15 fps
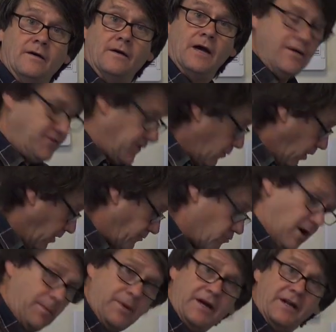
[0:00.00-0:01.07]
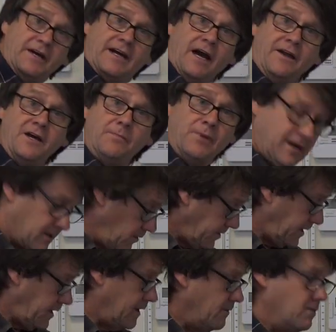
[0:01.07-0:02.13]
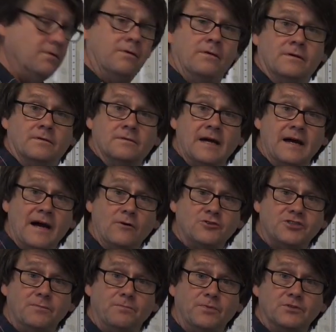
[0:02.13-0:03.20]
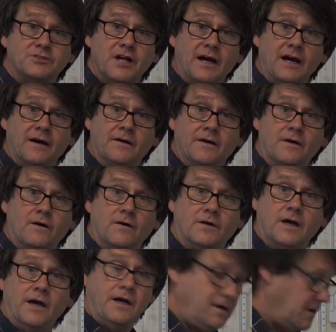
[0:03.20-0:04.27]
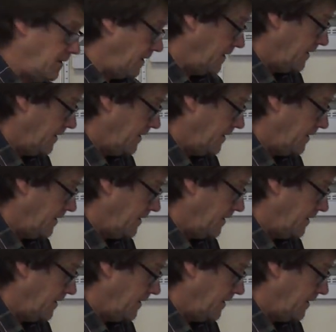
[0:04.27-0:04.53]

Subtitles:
If you want, wrap it in a carrier bag. Look at it. How simple's that? Okay.